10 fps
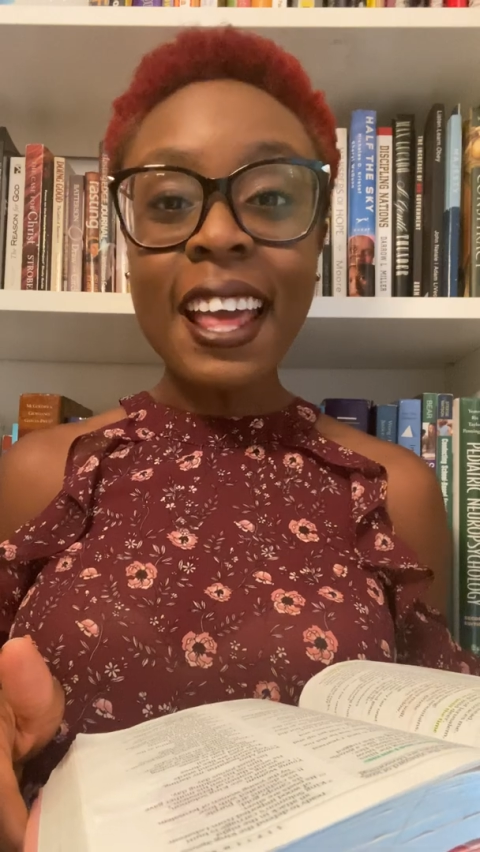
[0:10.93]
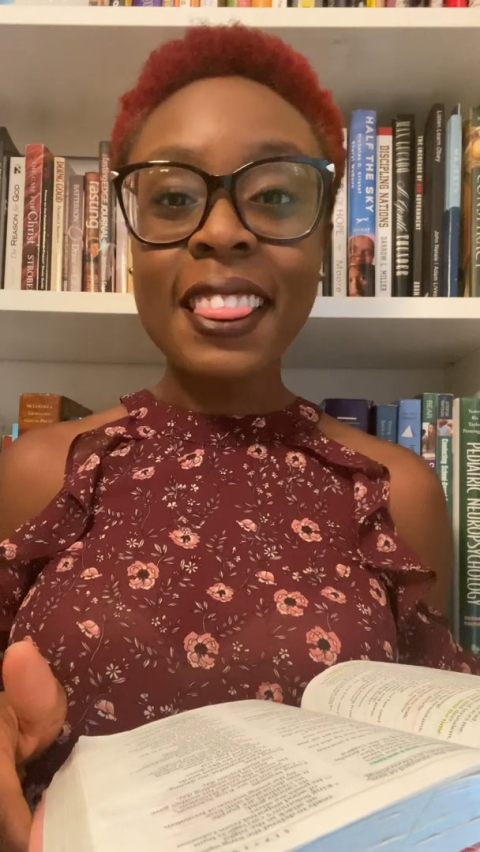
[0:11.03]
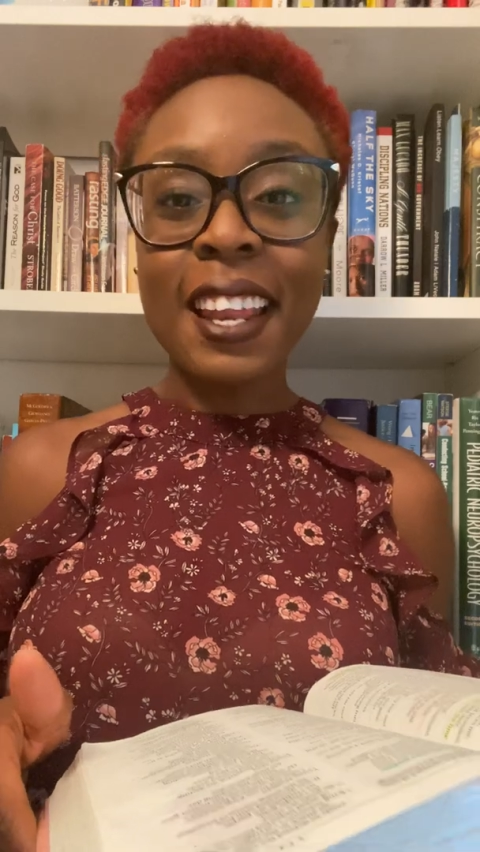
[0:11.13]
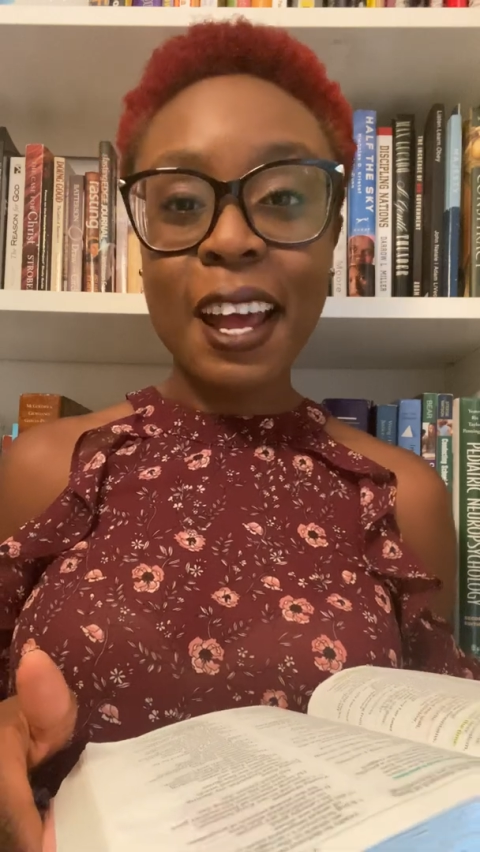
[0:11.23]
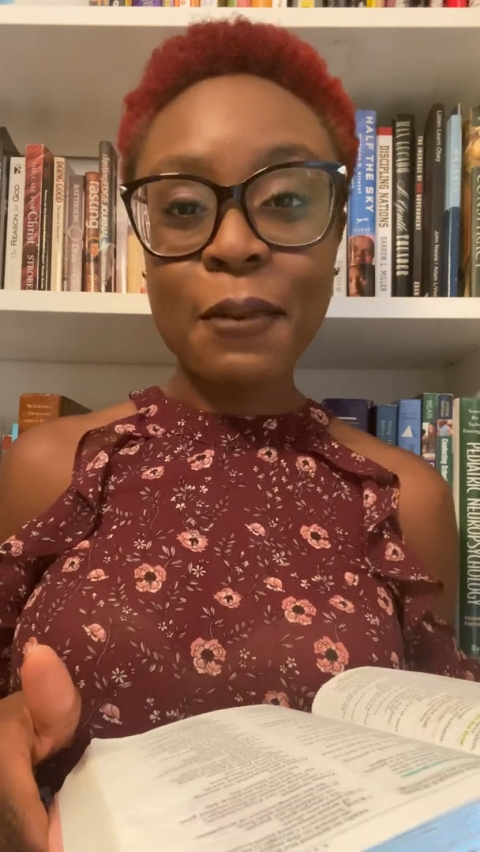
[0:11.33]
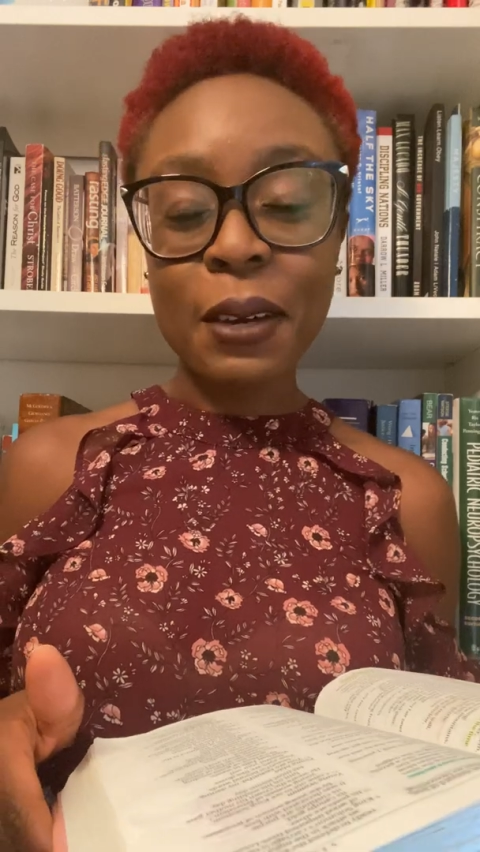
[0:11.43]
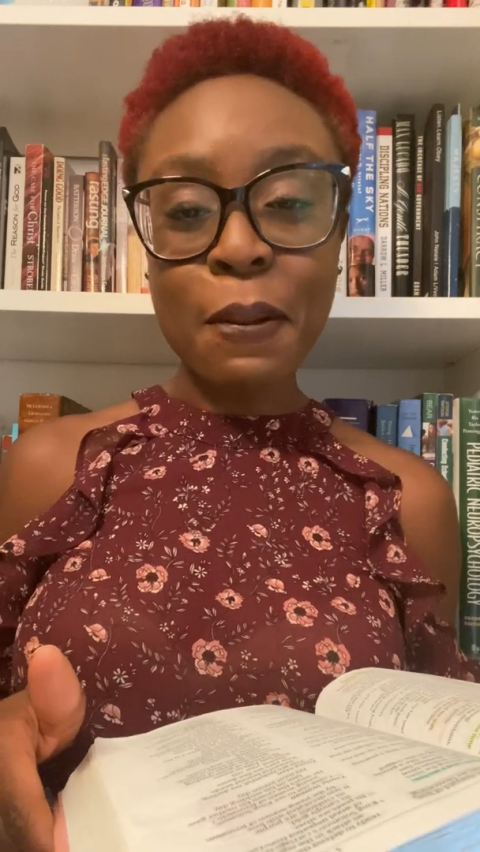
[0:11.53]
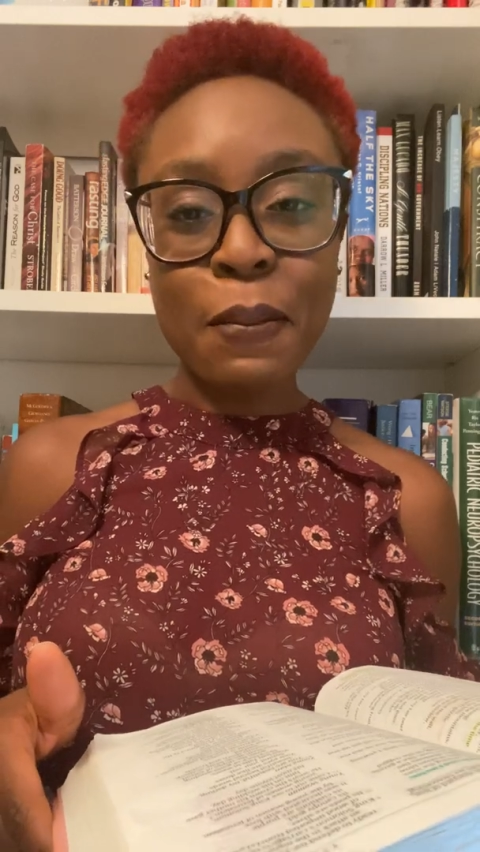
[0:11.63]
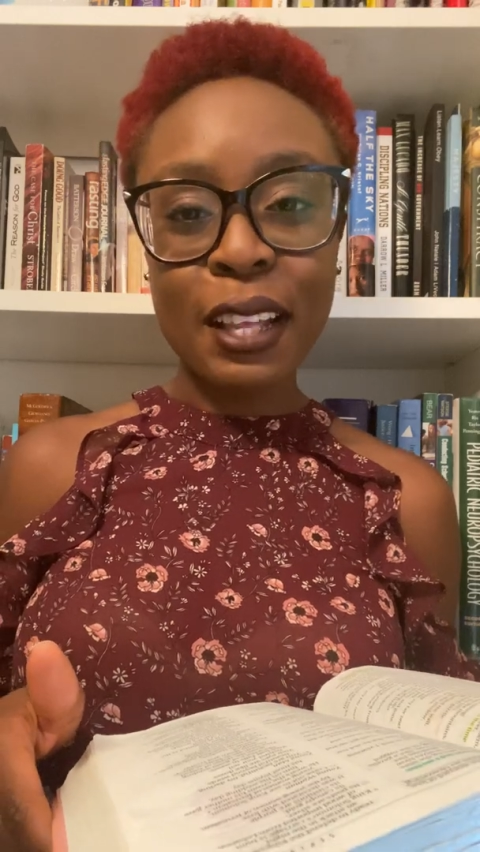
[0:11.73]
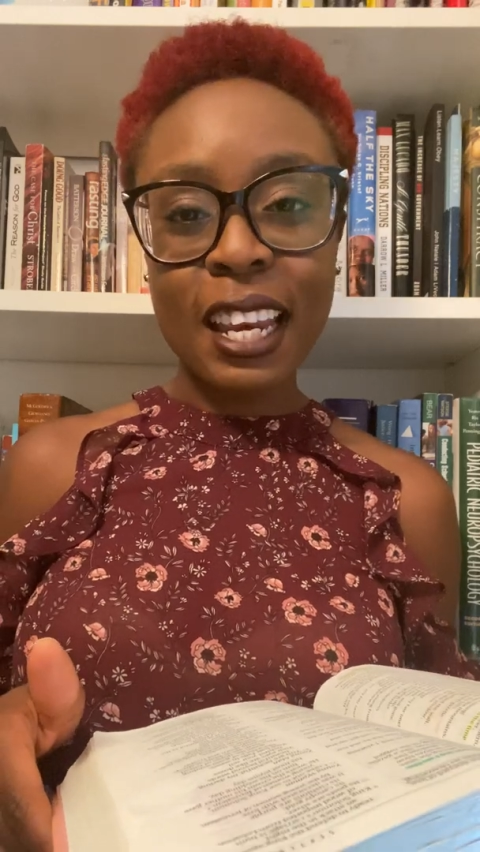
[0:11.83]
that I'm
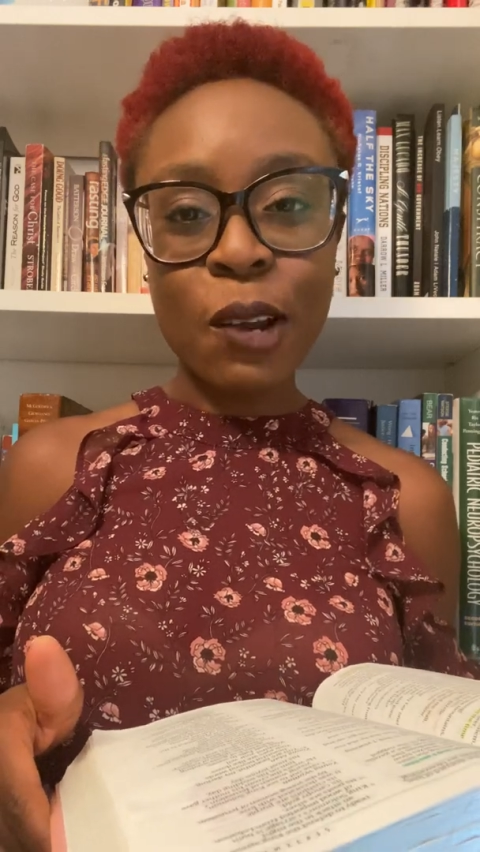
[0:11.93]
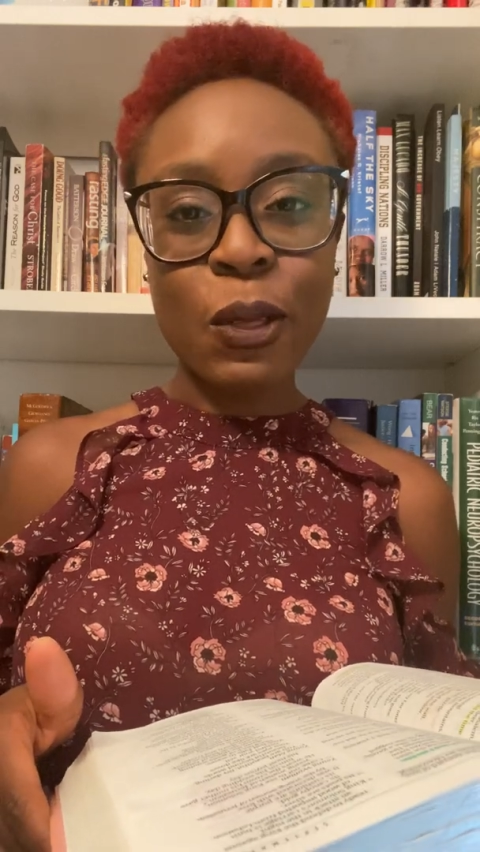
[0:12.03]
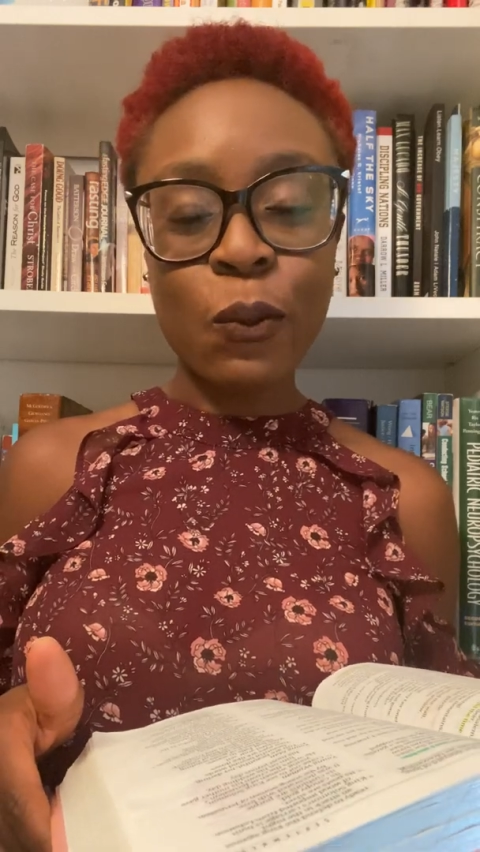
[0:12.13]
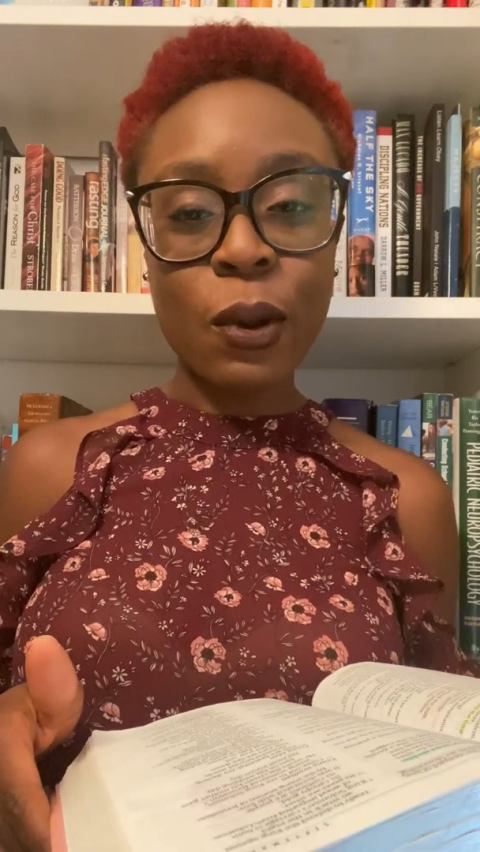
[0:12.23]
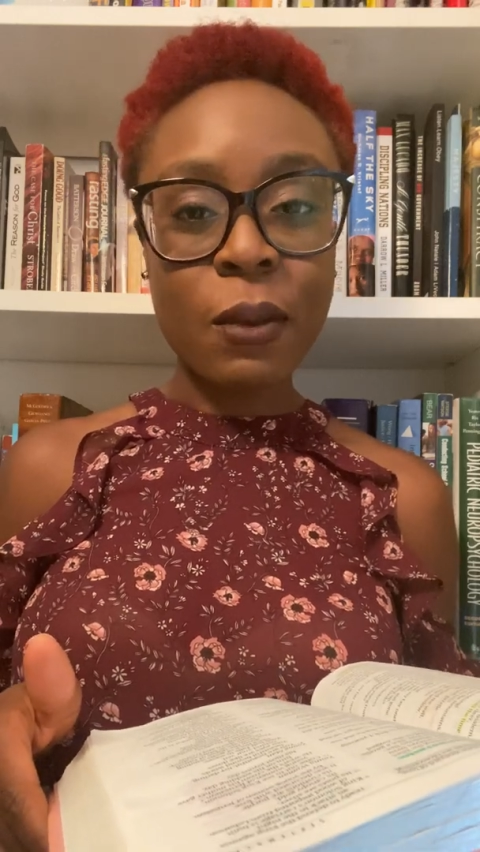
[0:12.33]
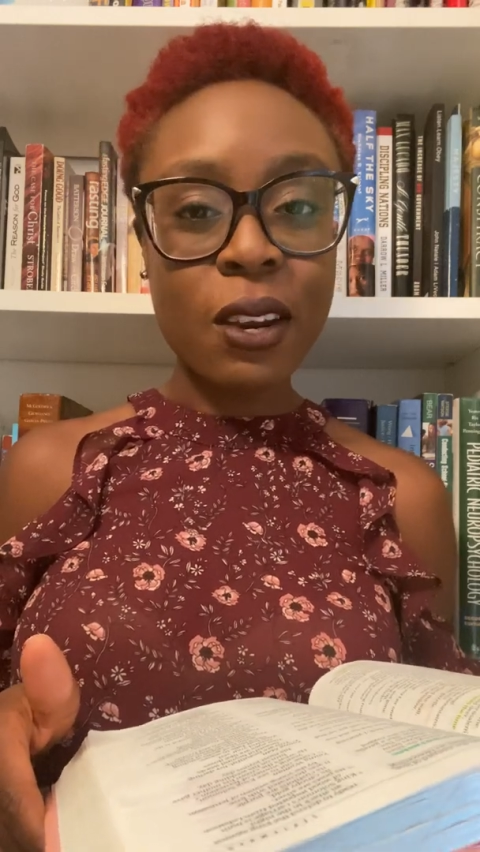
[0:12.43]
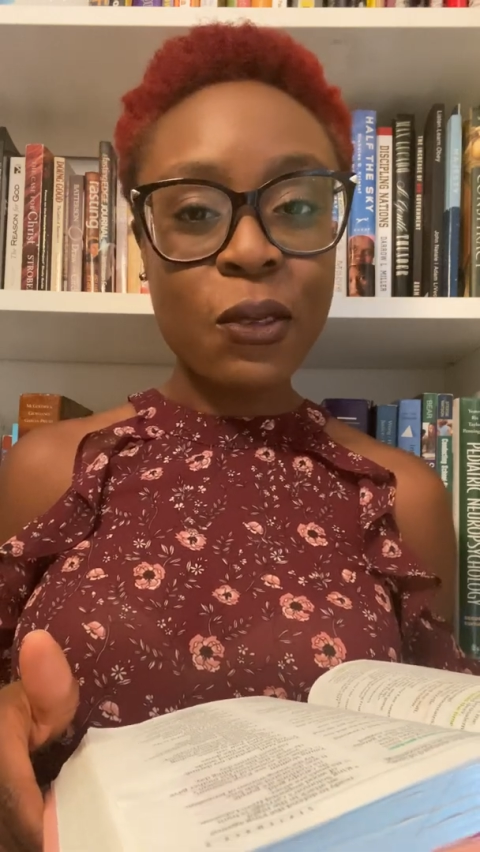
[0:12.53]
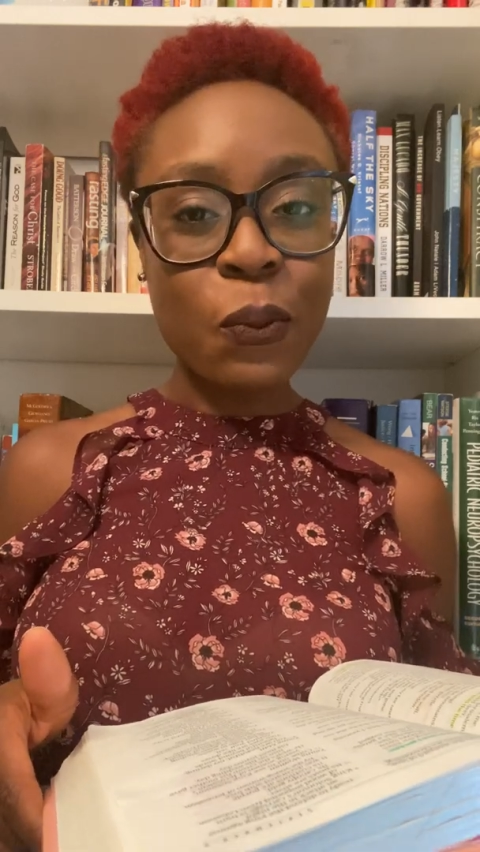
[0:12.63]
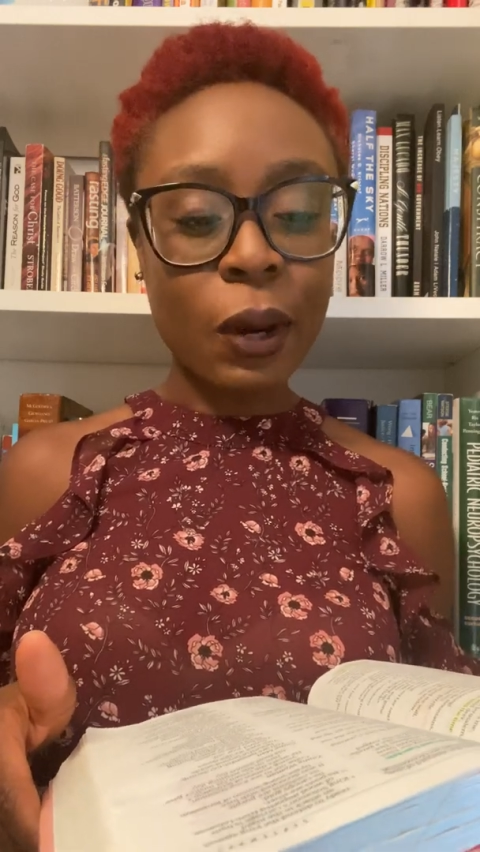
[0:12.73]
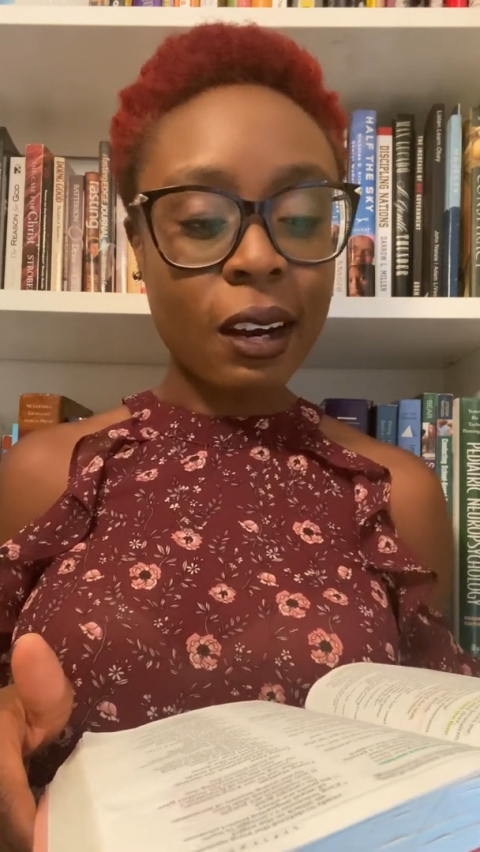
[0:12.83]
completing with Women of the
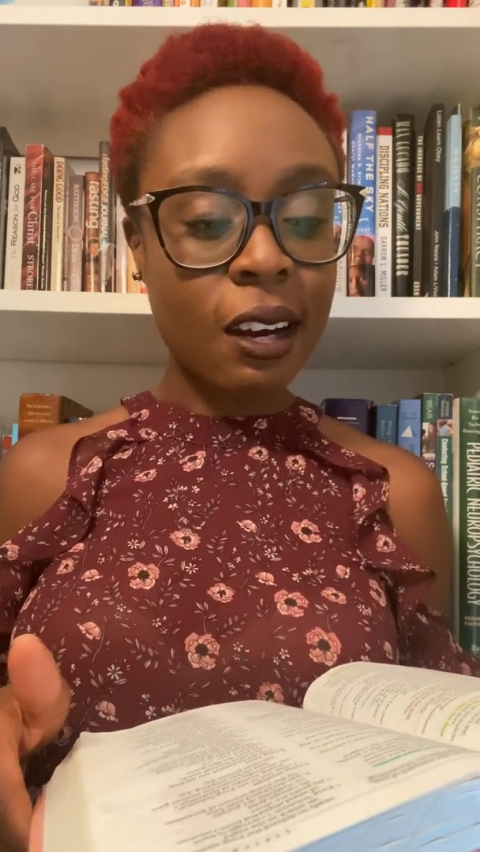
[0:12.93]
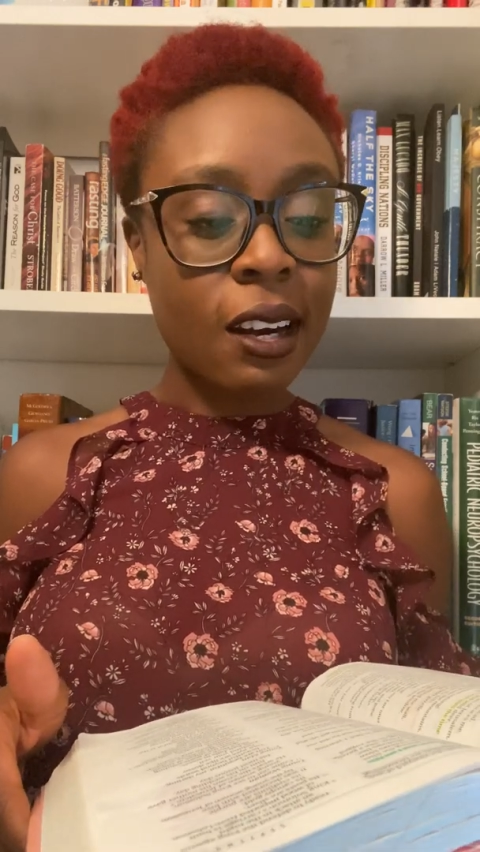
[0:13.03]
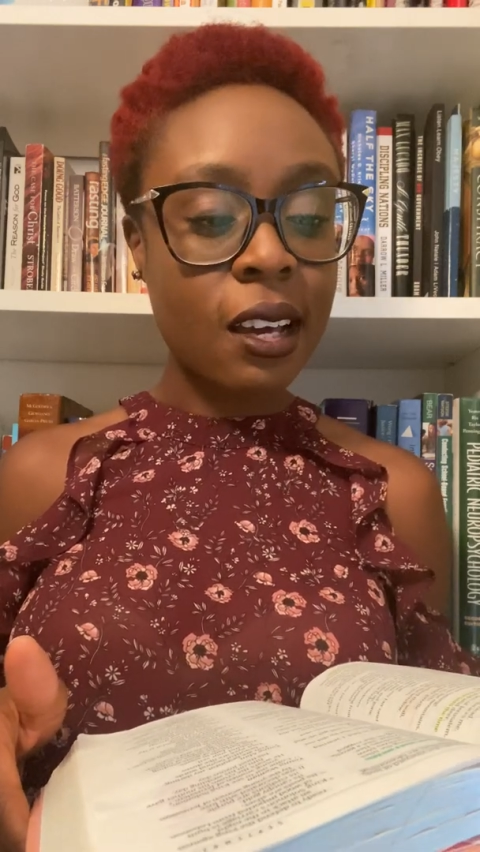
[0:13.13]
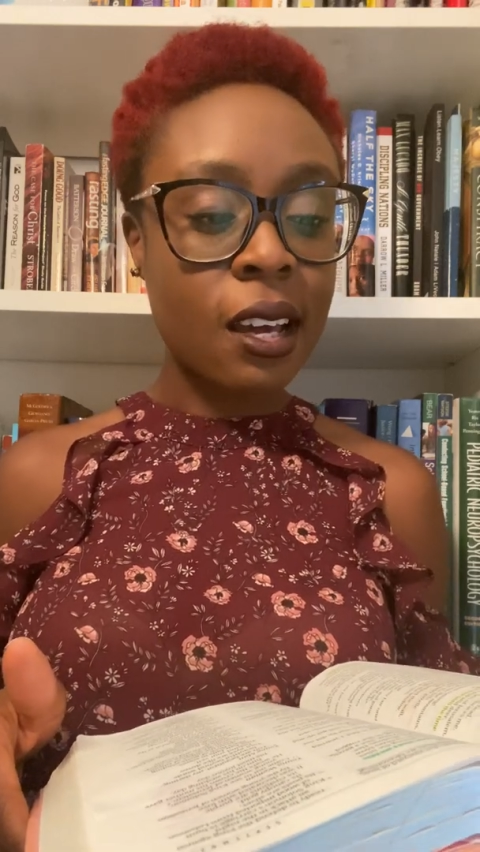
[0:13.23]
Word.